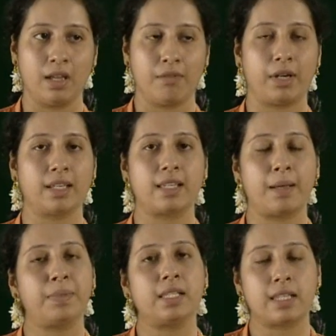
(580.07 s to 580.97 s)
For
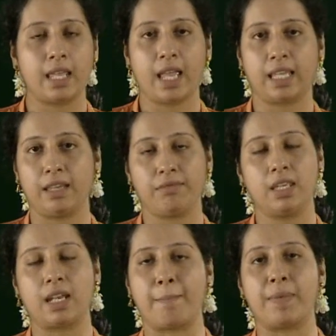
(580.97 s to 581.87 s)
example, say I give the
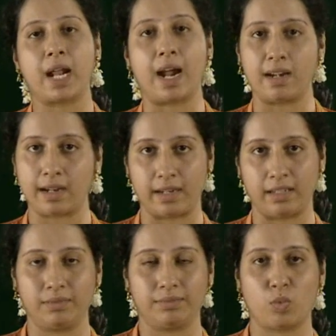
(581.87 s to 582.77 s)
number
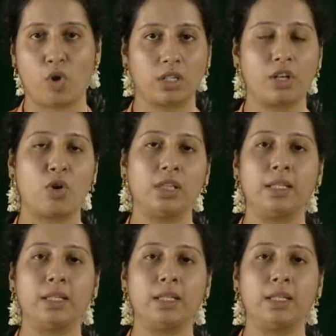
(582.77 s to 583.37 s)
100, what are all the